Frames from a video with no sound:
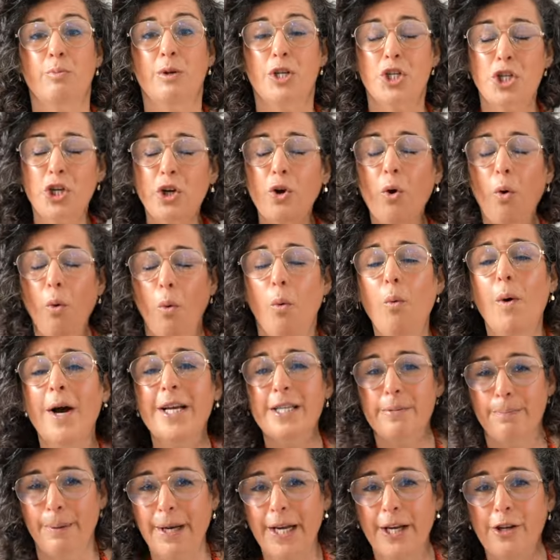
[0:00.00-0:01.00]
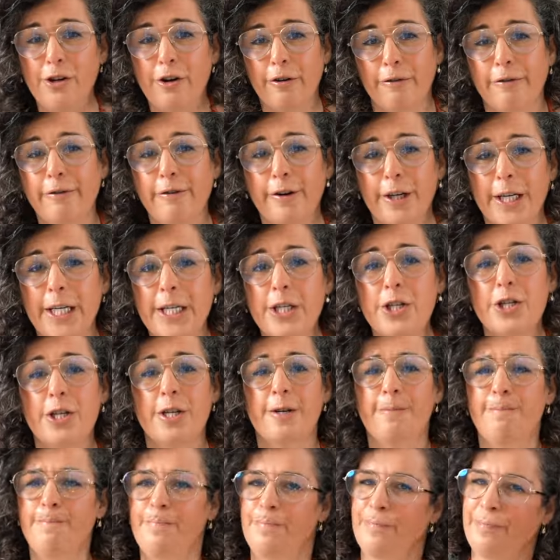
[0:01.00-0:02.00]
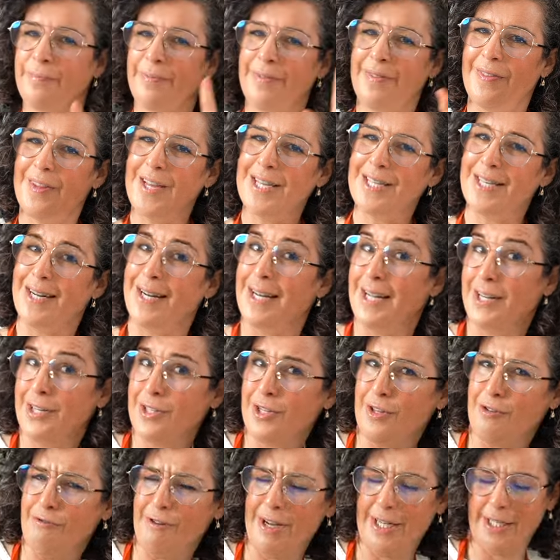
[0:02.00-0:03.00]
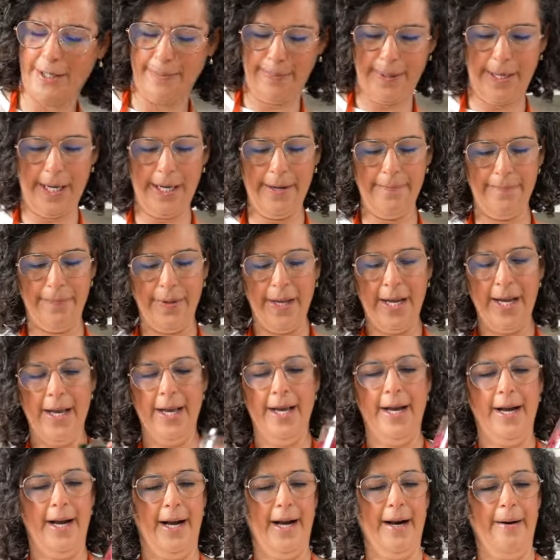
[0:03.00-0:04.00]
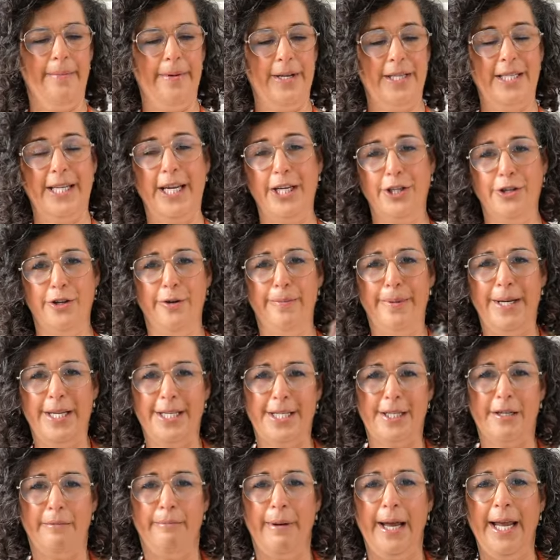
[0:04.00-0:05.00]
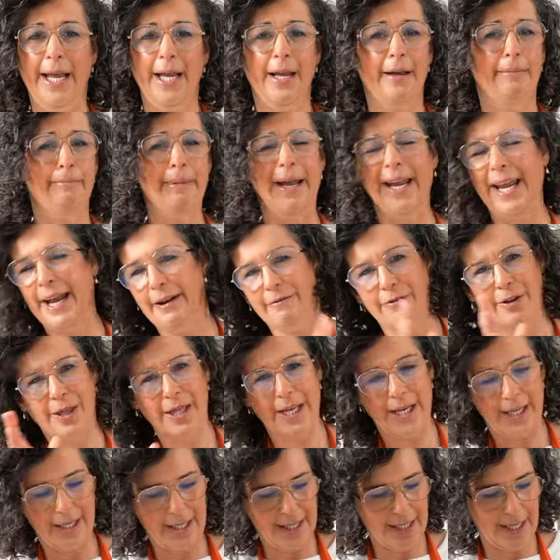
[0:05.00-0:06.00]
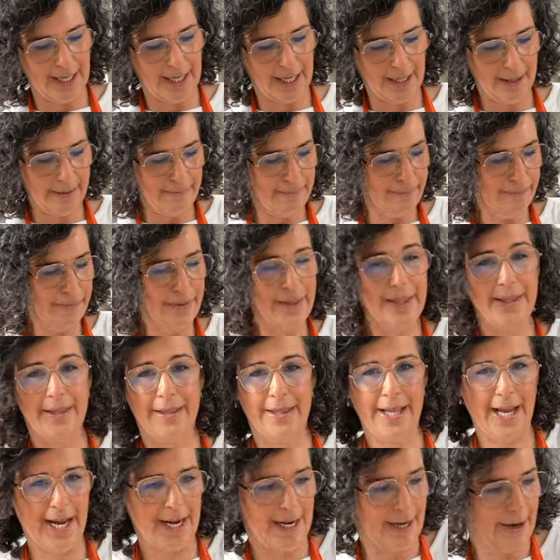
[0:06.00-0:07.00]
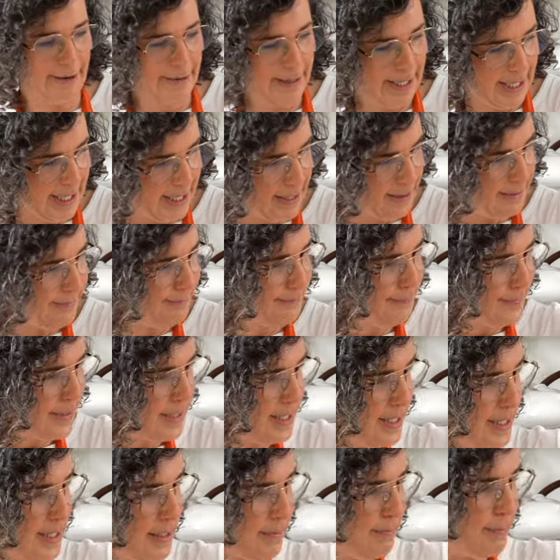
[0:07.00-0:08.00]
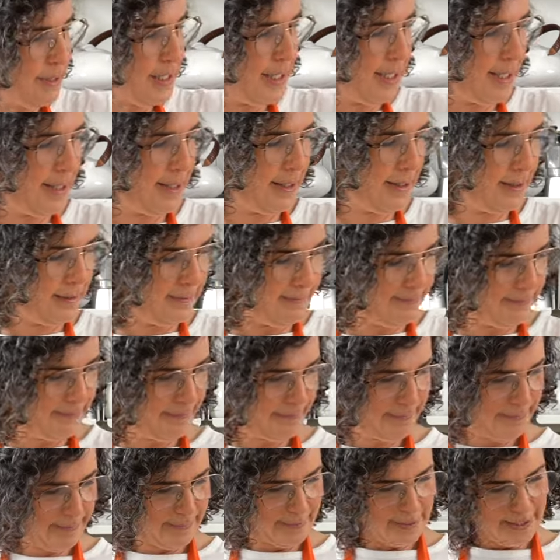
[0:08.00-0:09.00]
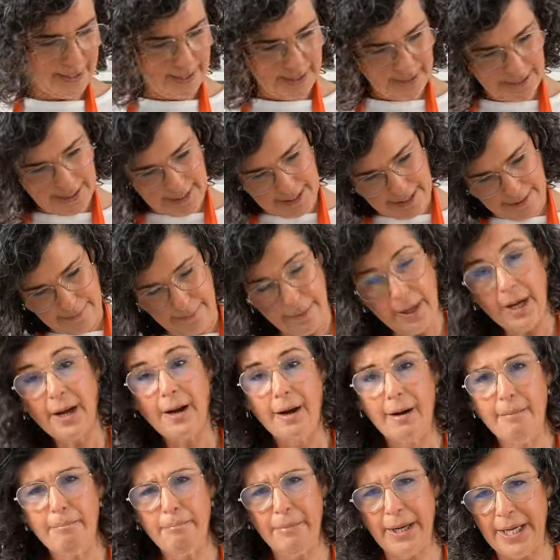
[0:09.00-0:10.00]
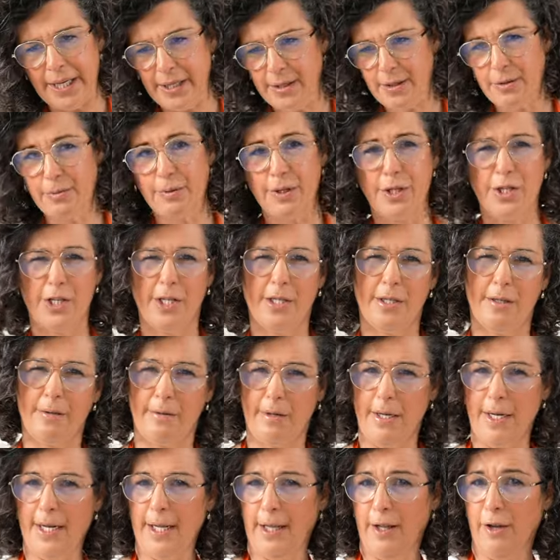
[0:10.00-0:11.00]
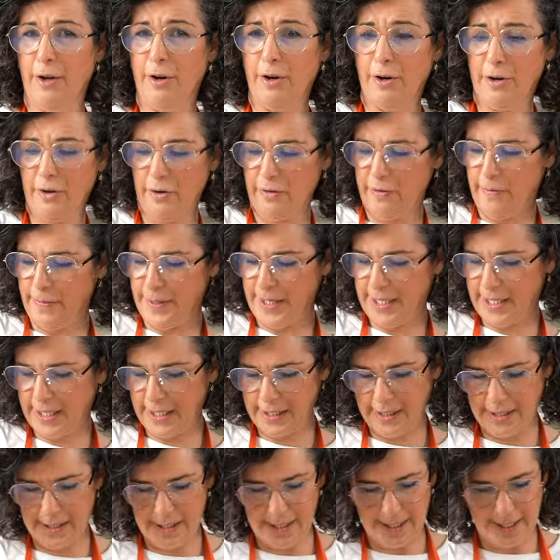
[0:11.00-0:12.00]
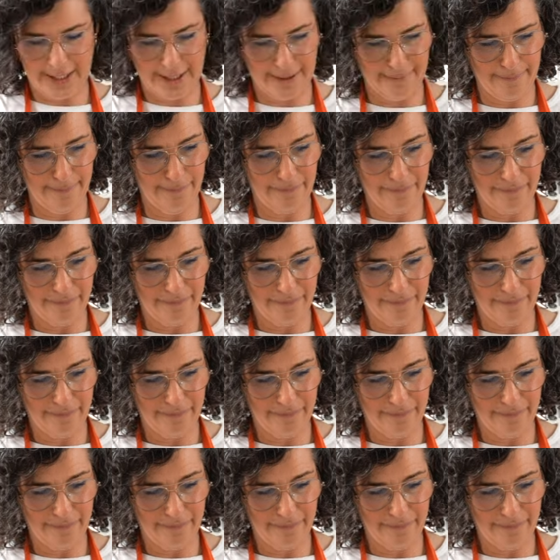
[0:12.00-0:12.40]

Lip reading: which should always be in your fridge. There's a link to the recipe. Take 2 minutes to make everything sing. They're going in. Some dill, some mint, which is a little hot from the sun today,